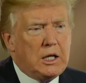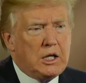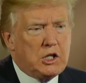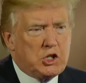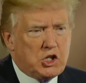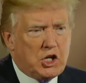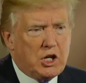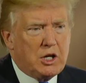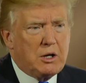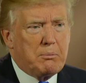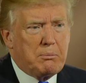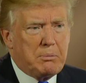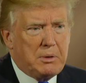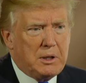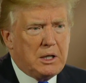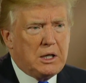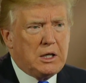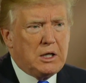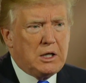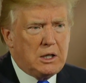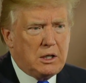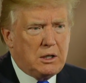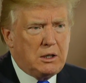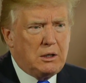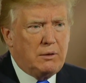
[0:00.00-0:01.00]
it's going to
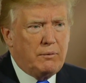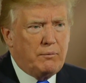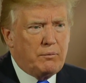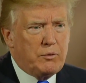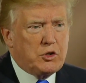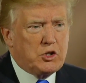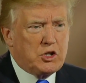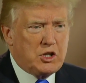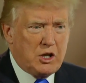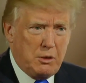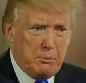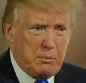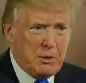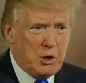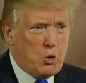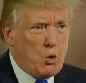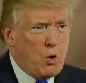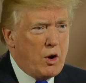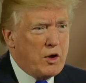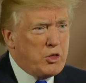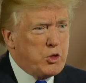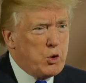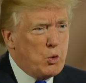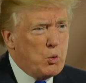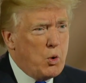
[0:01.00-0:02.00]
be
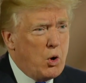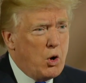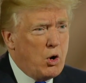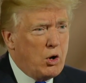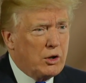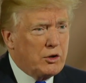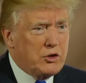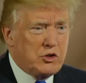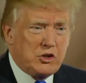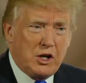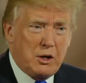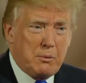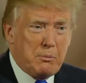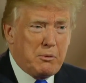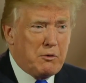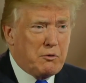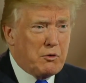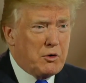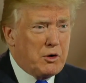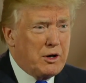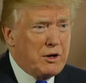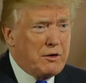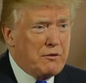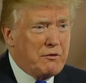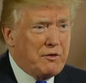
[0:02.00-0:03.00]
quite the wall. It's going to be
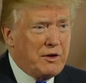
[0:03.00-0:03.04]
very